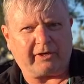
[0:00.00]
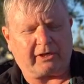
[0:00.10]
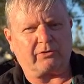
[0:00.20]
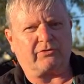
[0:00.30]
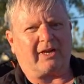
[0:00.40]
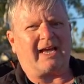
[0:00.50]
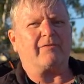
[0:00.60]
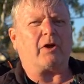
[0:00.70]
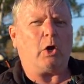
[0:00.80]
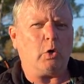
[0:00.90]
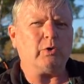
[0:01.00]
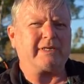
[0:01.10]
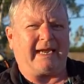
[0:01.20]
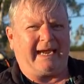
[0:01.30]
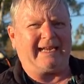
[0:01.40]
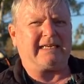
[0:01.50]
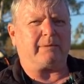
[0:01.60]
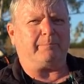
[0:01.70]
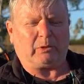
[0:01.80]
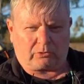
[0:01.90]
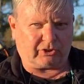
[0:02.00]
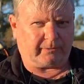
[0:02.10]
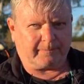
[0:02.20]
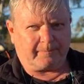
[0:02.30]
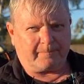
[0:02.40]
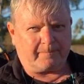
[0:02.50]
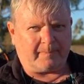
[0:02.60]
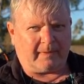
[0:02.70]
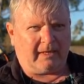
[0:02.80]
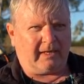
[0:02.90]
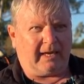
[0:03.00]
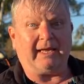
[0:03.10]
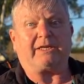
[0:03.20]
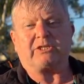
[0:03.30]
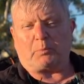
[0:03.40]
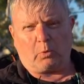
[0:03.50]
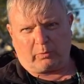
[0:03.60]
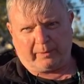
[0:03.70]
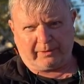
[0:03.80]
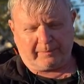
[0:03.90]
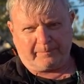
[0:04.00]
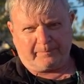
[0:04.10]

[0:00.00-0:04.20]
vehicles that I have owned and built and explored with,